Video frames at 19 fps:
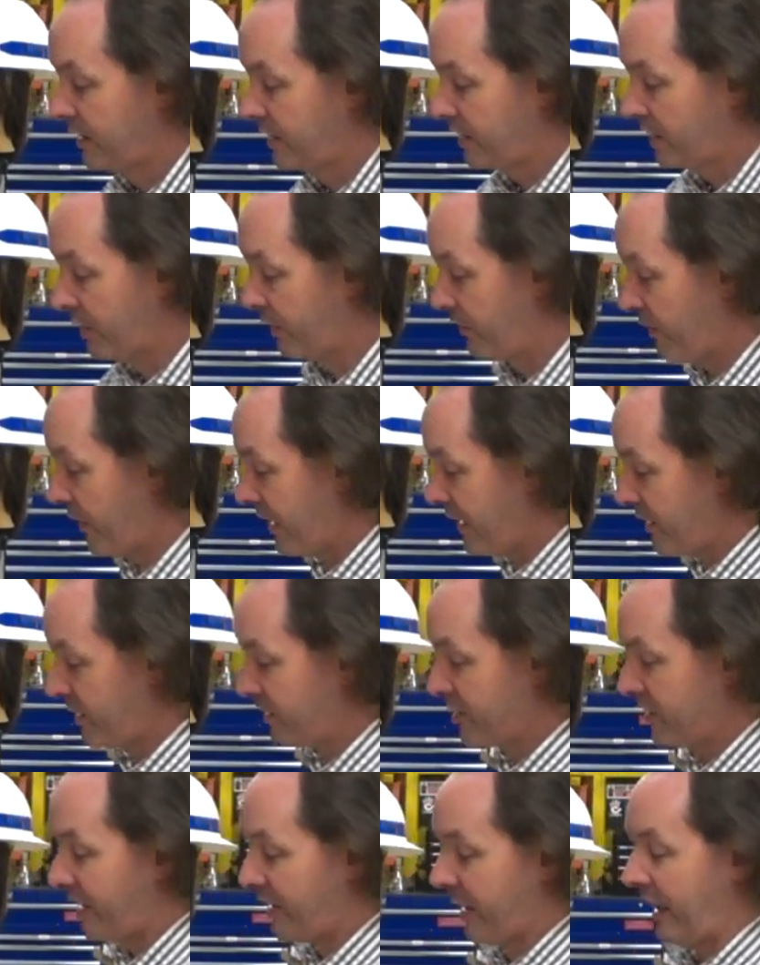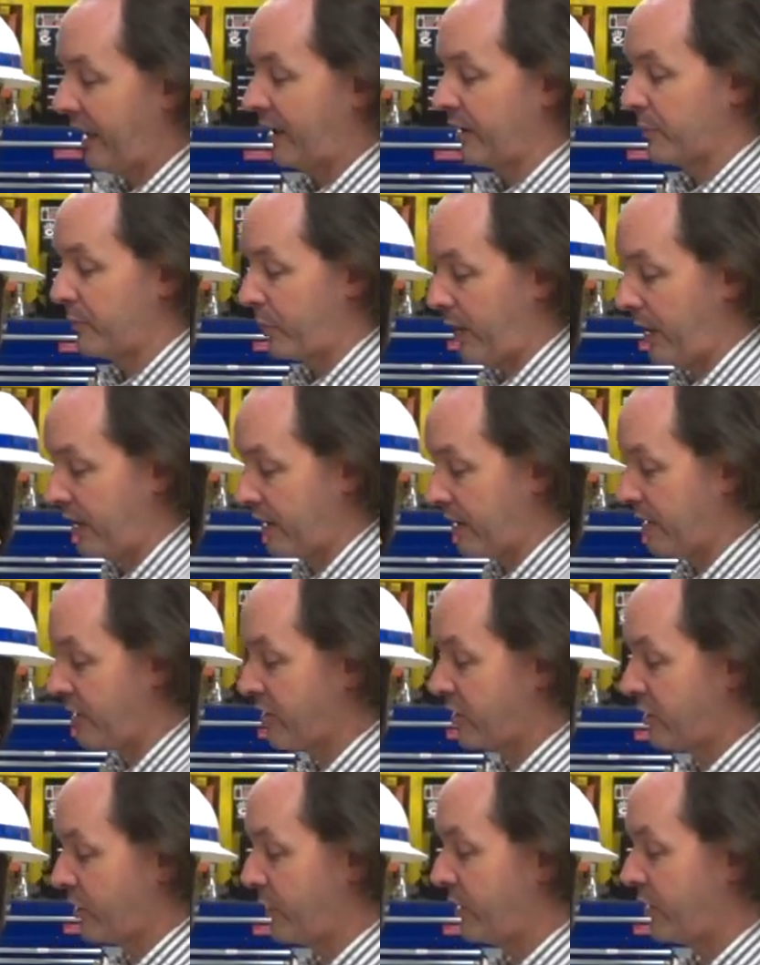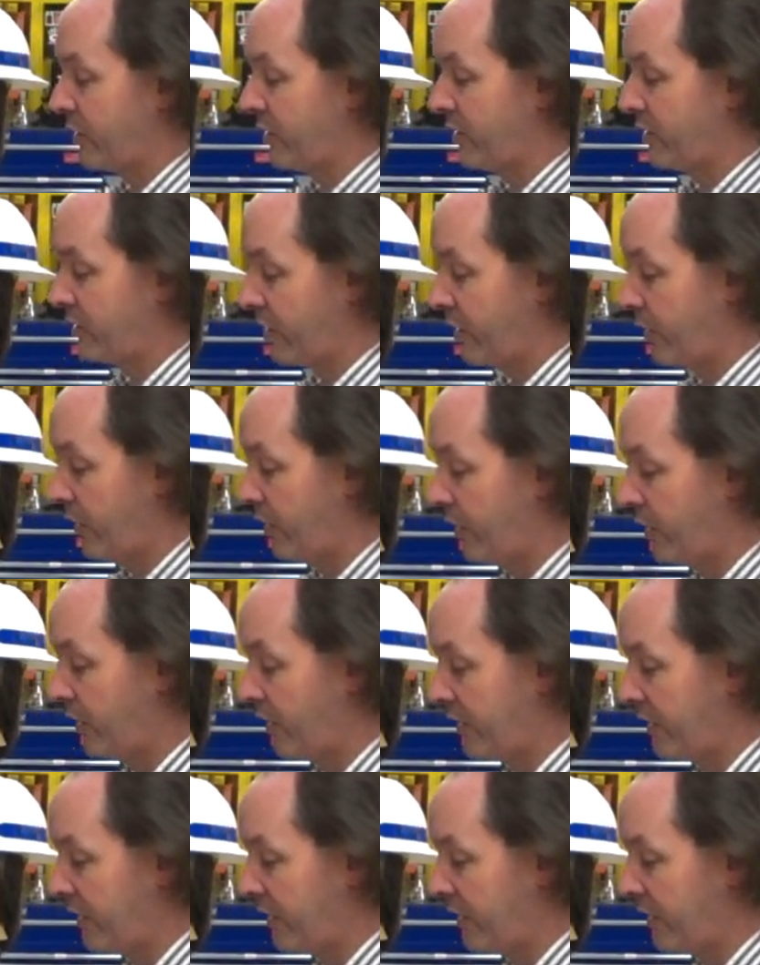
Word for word: You'll find this on Allen Bradley switches all